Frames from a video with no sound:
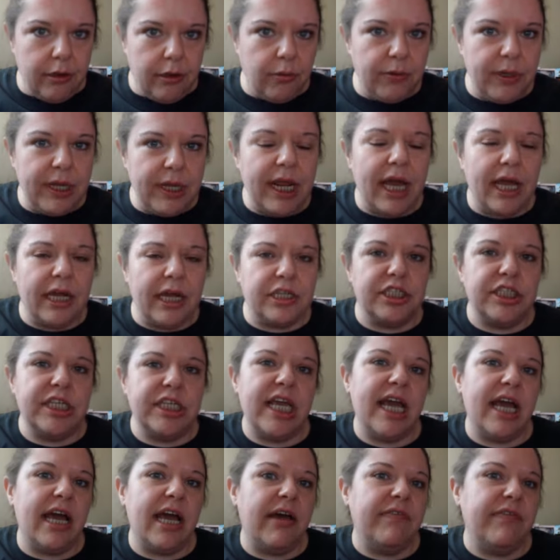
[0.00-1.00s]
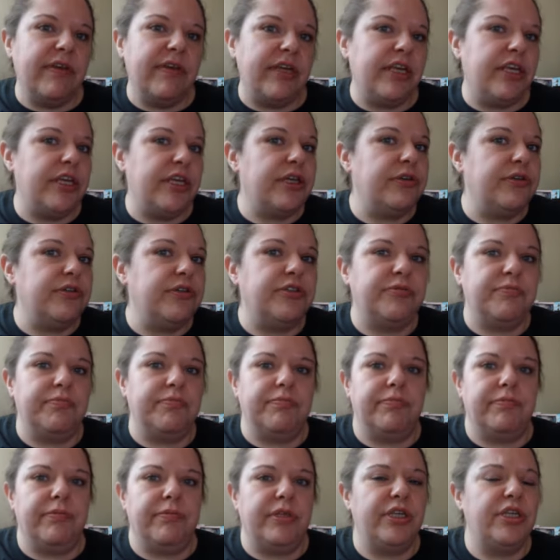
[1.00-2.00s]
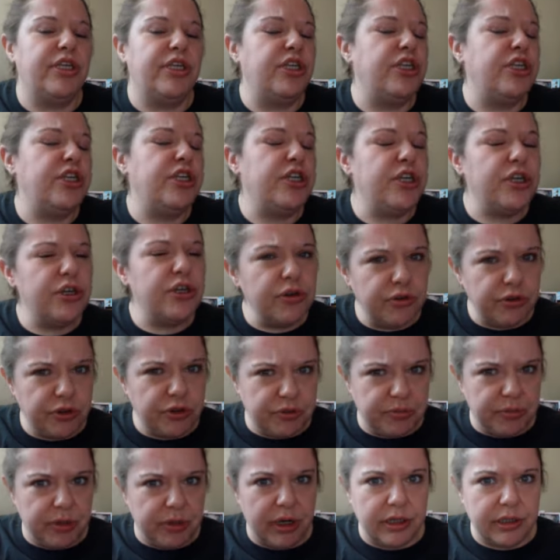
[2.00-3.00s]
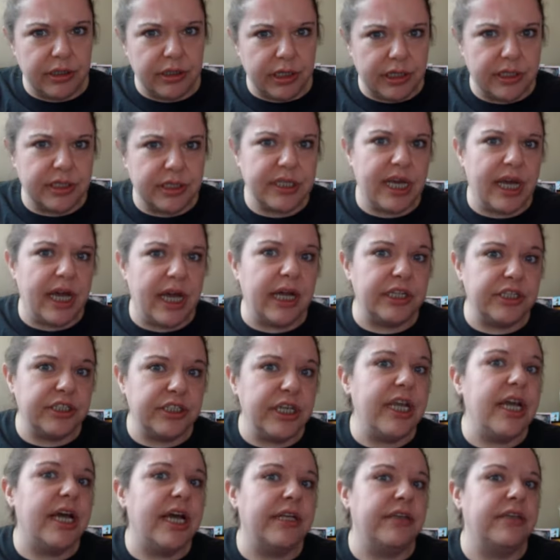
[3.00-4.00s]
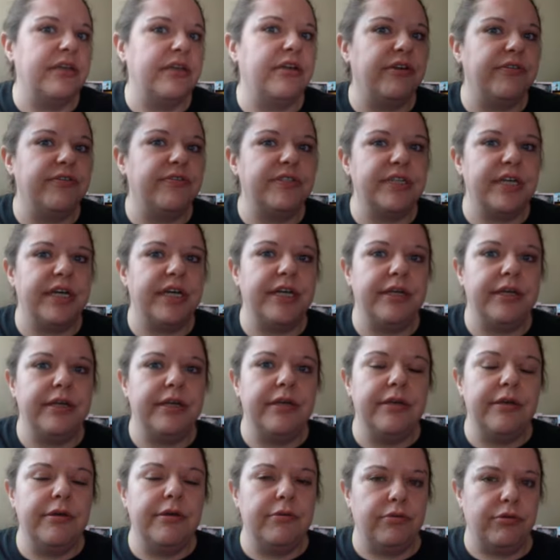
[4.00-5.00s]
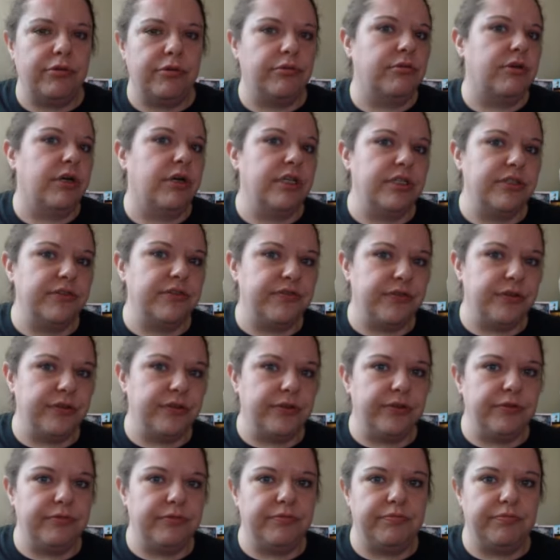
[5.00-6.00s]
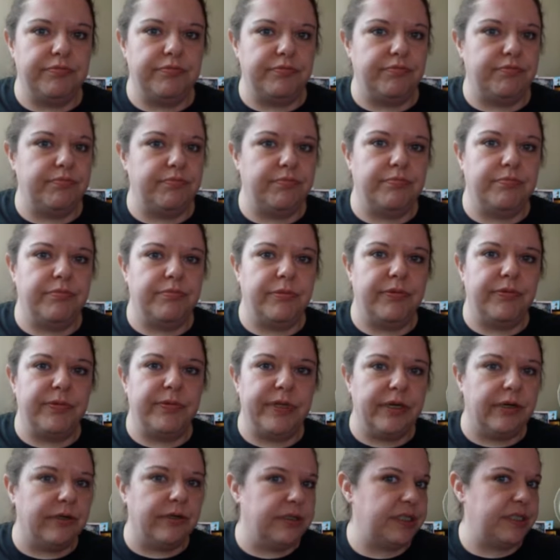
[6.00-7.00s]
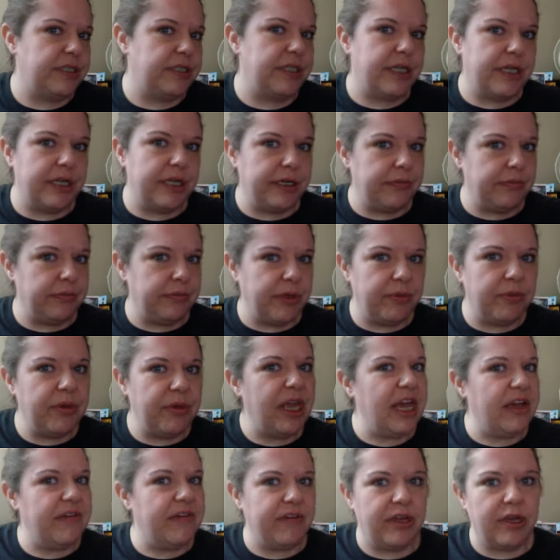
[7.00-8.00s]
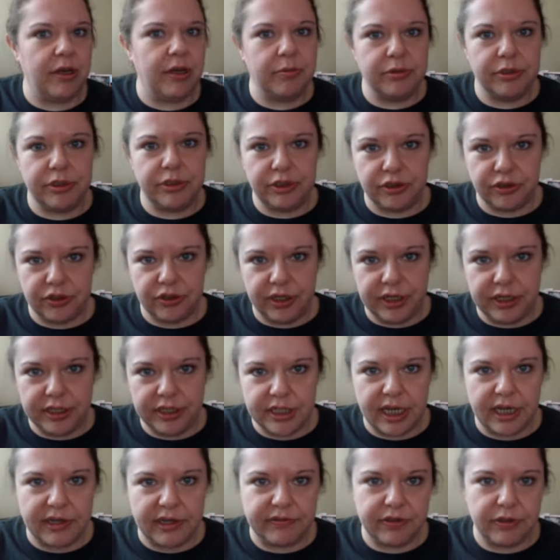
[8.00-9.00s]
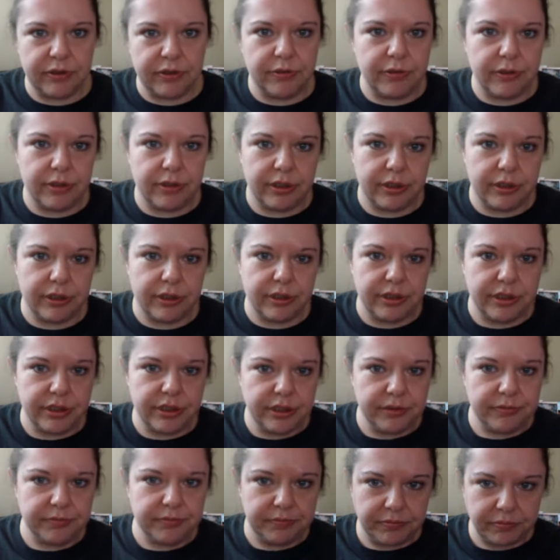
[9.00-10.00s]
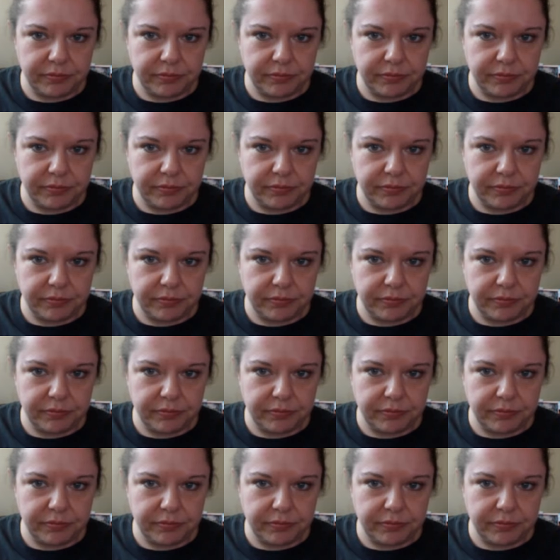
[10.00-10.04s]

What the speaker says: we'd actually have like huge potlucks actually at the gravesite with lots of food. We'd all sit, maybe have a couple of drinks afterwards,